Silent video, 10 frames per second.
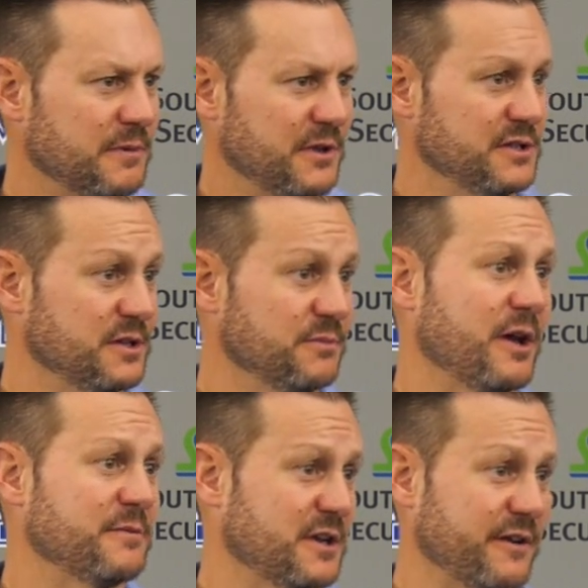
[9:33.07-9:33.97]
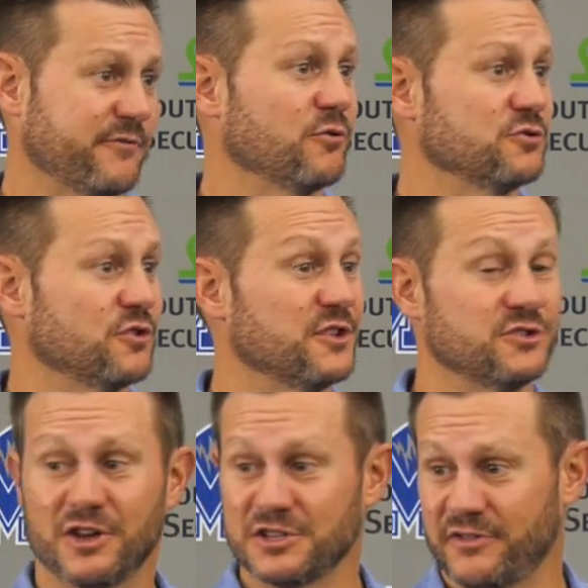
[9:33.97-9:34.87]
But then sometimes, like I've told you
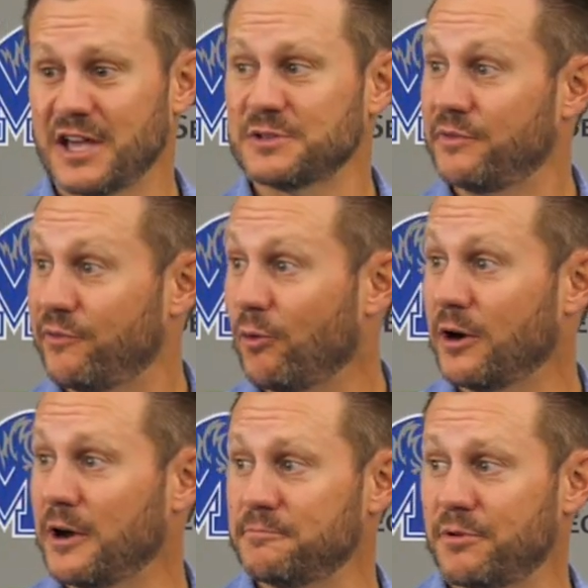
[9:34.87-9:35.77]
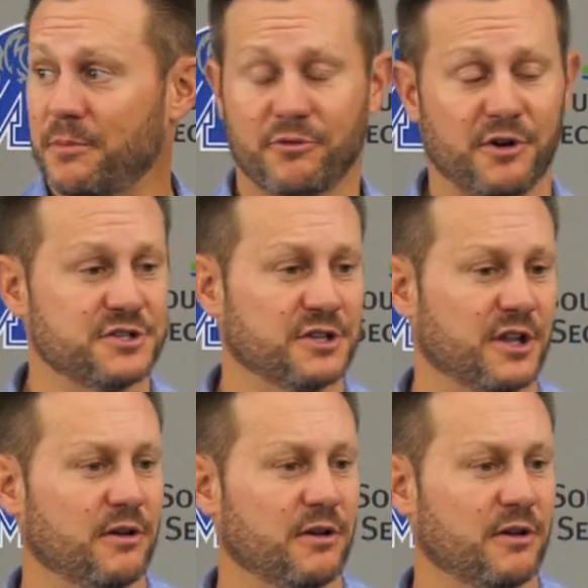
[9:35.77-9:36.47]
guys, you guys have asked before in preparation,